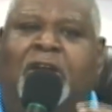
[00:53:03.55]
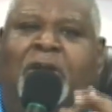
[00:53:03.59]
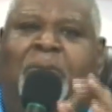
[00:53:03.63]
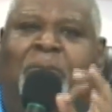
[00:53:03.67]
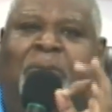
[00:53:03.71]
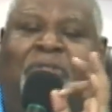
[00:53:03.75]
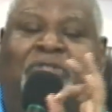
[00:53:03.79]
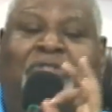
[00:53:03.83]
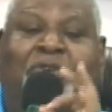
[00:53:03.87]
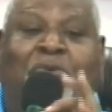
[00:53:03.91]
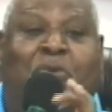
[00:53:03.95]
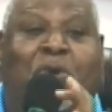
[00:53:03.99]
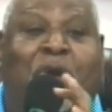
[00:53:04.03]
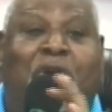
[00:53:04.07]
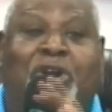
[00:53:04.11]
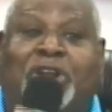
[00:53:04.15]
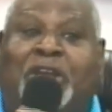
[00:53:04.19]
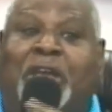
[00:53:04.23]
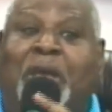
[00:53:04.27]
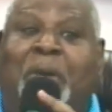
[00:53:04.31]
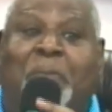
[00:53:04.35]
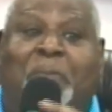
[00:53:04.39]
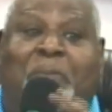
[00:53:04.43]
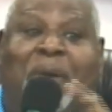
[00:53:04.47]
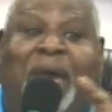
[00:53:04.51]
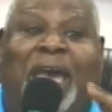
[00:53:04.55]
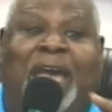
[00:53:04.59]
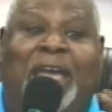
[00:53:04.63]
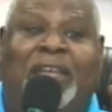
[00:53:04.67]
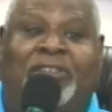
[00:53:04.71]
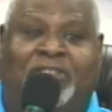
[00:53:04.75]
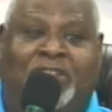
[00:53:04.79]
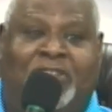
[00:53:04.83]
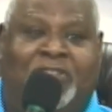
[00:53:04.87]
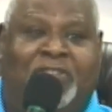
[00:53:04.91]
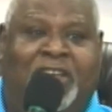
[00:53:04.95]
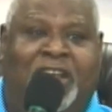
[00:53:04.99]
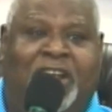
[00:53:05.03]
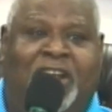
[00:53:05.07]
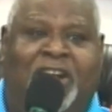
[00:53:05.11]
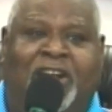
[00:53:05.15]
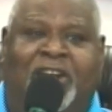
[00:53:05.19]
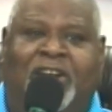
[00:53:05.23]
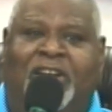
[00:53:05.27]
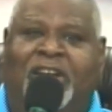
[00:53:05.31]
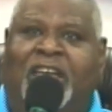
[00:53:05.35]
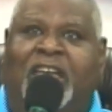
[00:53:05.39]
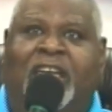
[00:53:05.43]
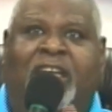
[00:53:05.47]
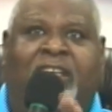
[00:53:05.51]
But the word compassion
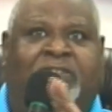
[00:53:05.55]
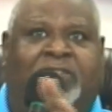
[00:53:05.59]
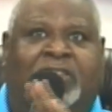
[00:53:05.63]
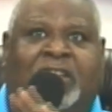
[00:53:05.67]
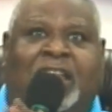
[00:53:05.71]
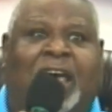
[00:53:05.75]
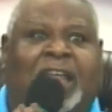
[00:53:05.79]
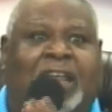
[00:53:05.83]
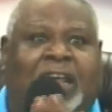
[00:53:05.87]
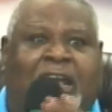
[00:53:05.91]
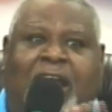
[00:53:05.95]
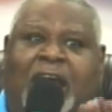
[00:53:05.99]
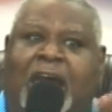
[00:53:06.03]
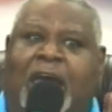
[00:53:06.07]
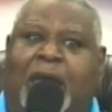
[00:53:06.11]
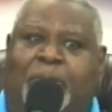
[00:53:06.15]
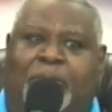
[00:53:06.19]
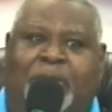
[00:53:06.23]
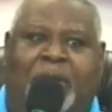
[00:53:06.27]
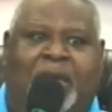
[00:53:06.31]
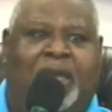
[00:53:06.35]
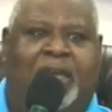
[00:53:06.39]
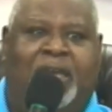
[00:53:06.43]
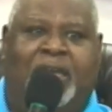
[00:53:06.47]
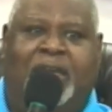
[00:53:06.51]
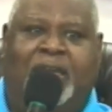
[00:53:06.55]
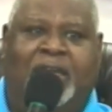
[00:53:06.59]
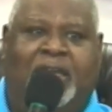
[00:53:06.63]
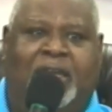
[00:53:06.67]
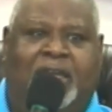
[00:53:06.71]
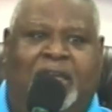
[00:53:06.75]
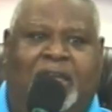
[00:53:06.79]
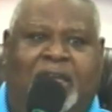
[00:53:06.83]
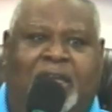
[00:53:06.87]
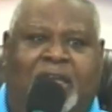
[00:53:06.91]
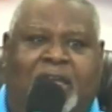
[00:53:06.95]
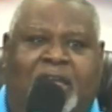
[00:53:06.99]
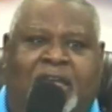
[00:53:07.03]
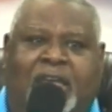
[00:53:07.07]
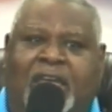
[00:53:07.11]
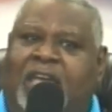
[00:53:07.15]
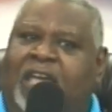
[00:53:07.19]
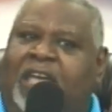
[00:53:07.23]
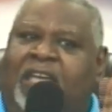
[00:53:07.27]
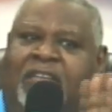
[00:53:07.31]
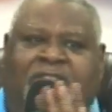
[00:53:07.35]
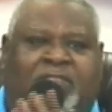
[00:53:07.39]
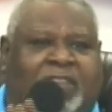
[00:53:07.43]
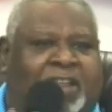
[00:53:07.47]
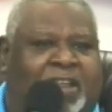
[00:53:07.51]
there is not agape,
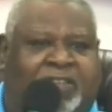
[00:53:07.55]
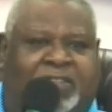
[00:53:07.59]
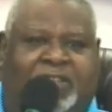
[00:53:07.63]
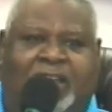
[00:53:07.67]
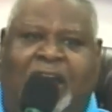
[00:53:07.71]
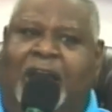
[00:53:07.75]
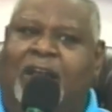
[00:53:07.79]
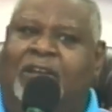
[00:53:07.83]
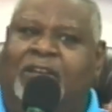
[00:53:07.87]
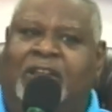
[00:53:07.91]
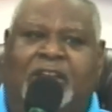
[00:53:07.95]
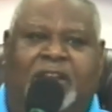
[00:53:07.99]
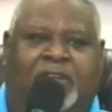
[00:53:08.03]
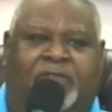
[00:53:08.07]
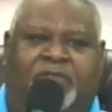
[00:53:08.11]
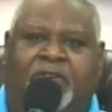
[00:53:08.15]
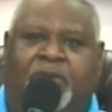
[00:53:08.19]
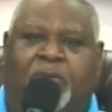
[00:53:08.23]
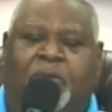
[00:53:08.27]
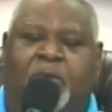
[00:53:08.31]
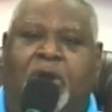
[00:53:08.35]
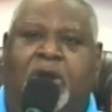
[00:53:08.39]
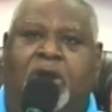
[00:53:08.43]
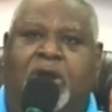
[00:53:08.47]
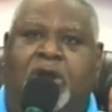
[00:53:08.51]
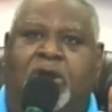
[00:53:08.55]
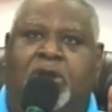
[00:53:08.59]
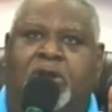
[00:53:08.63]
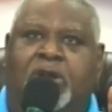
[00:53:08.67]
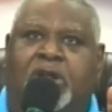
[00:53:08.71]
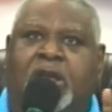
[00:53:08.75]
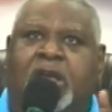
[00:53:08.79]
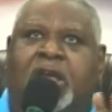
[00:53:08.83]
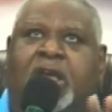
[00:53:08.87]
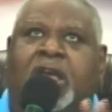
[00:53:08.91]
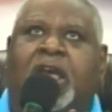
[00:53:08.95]
it's an entirely different word.